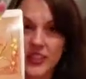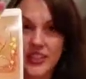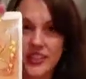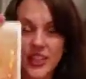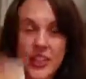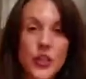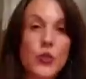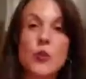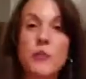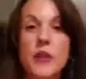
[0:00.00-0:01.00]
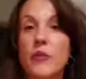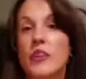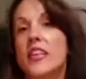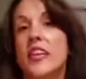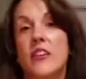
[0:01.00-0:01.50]
You will be
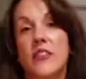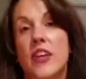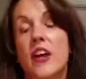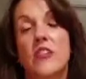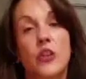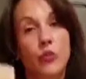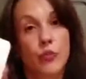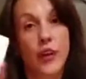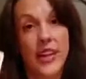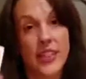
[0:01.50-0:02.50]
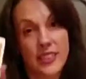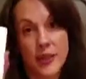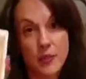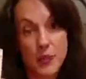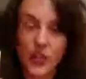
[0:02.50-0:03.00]
relieved of a great
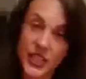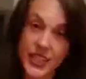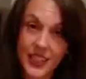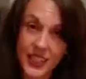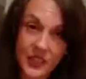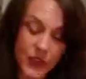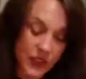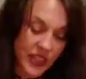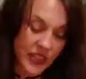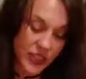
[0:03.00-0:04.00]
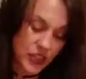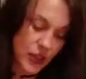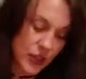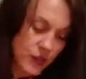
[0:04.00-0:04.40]
burden if you let this go.